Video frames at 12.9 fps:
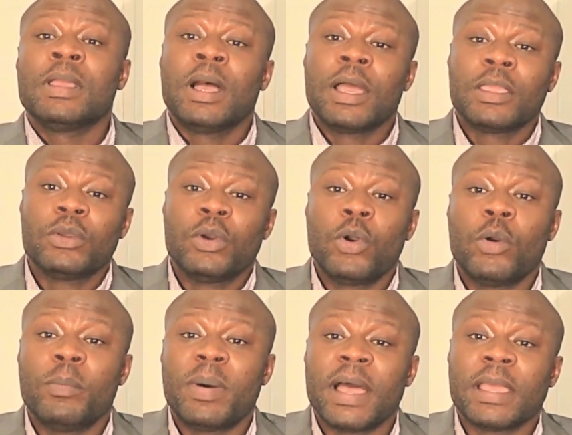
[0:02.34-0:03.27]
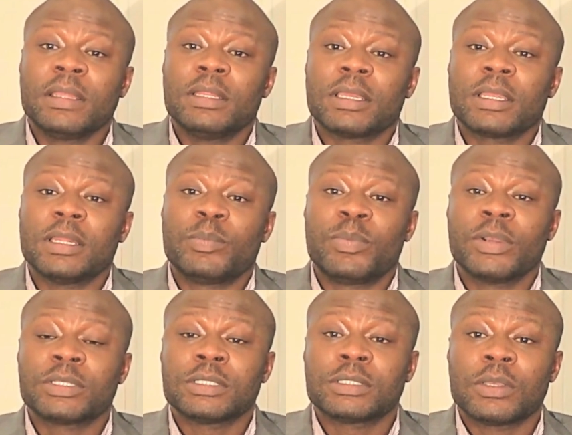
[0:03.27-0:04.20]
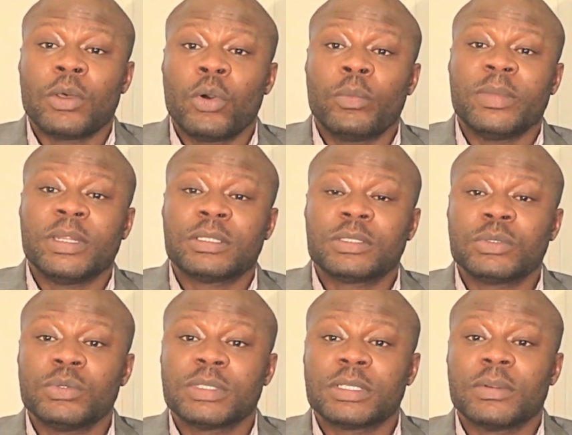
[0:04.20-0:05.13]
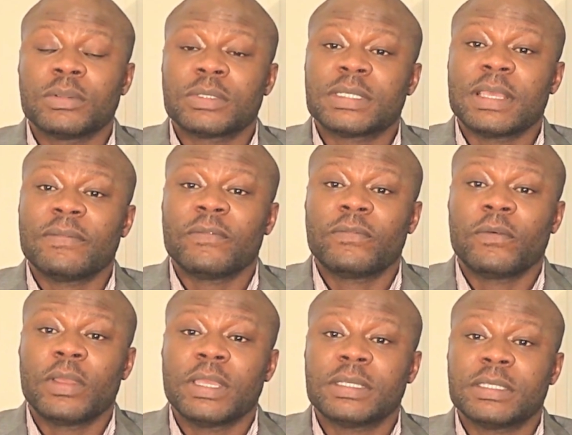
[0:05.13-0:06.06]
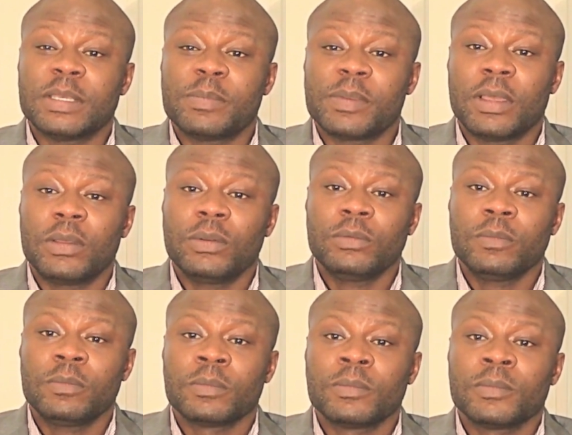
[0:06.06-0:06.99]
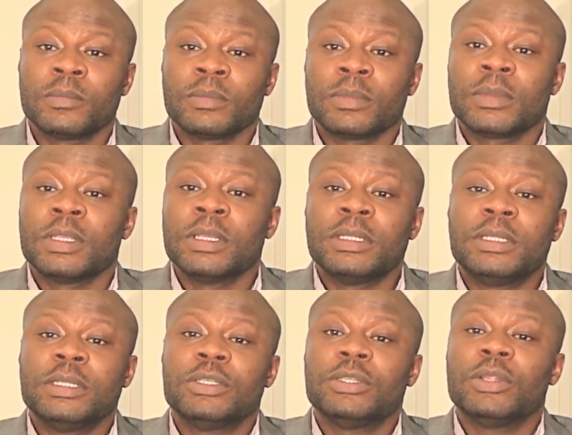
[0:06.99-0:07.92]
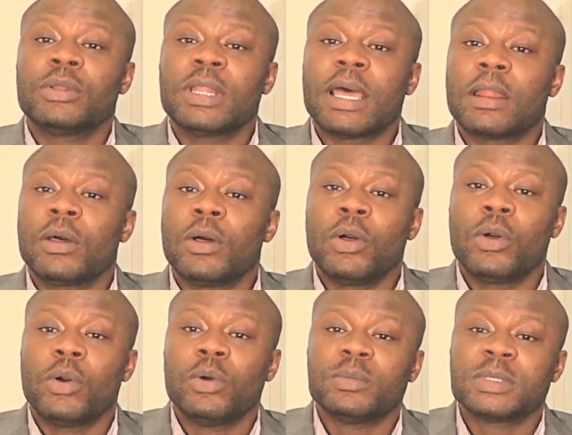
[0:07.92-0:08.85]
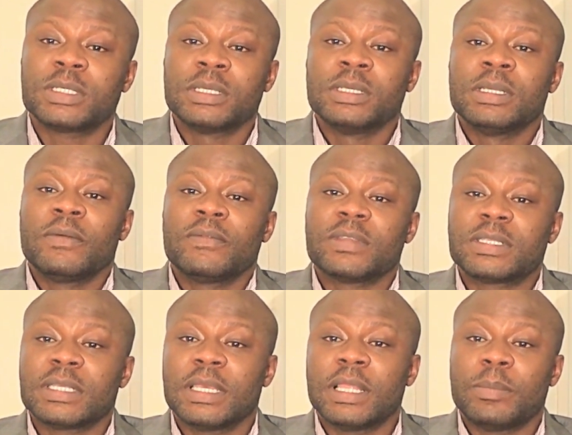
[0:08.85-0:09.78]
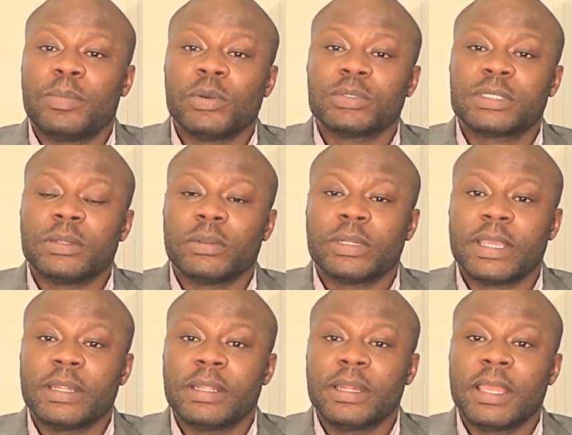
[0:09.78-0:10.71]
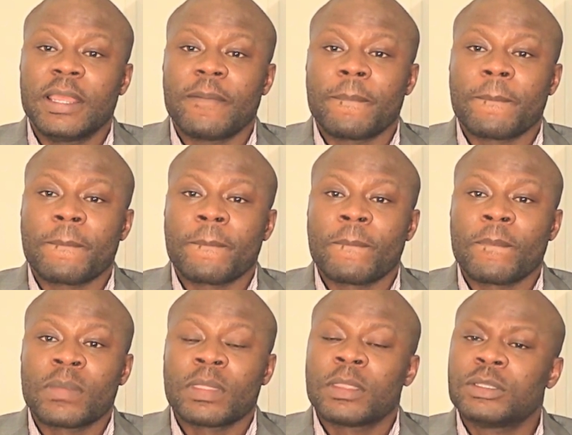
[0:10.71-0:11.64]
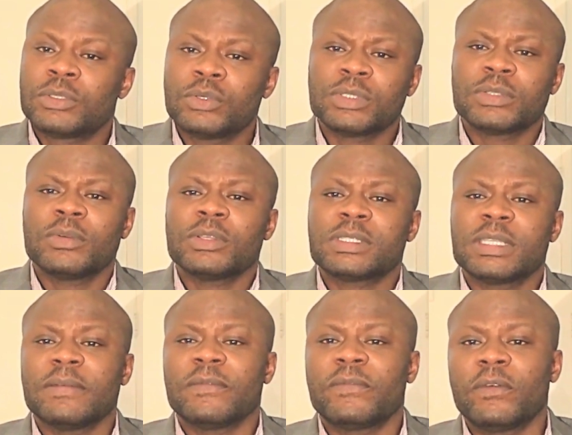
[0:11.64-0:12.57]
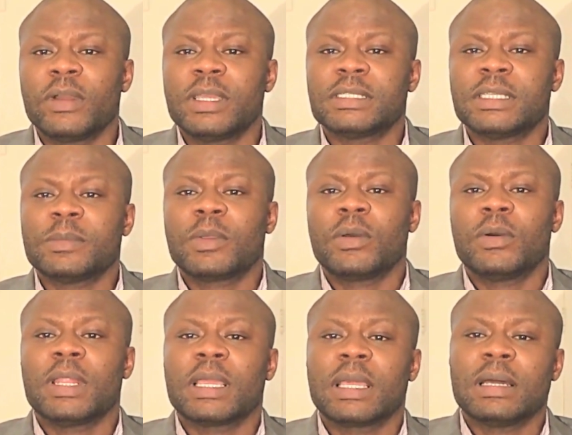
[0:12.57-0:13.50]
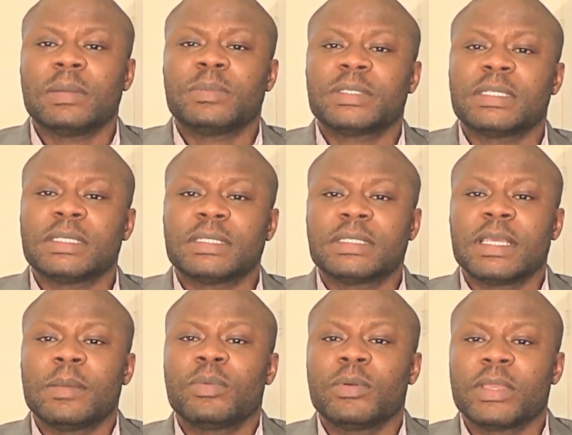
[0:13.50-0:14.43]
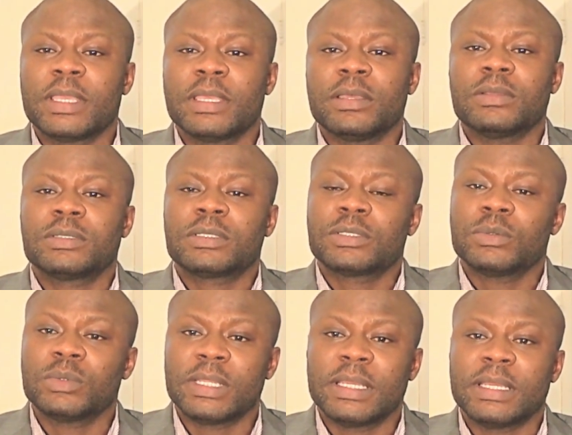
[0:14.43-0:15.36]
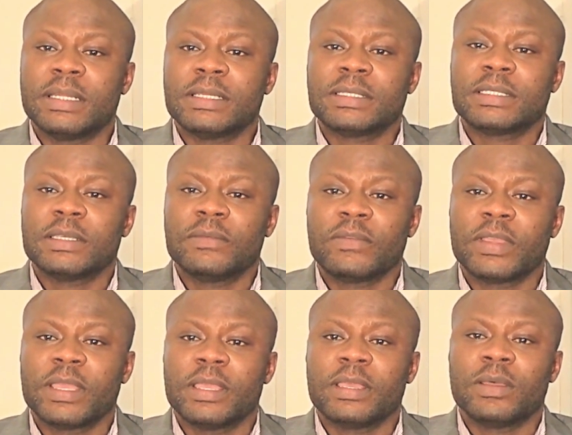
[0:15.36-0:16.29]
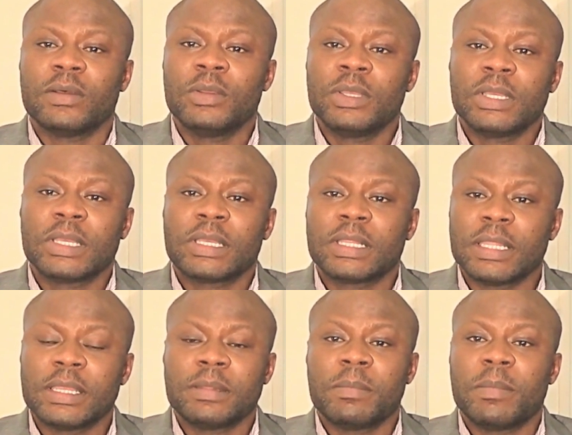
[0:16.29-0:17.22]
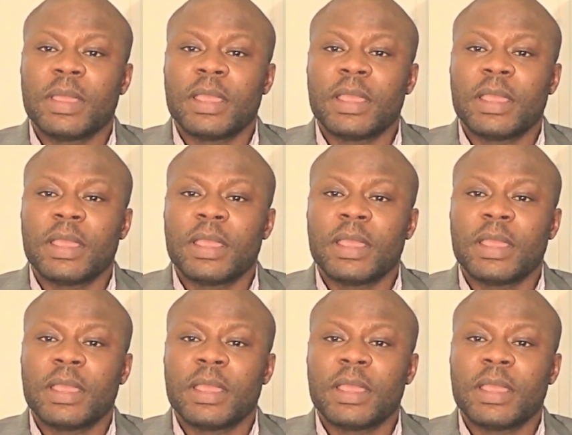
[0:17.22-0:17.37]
Are you a home buyer looking to purchase a home in the 20748 zip code? Did you know not all homes for sale are posted on the internet? The 20748 zip code encompasses Temple Hills, Suitland and Silver Hill, Clinton,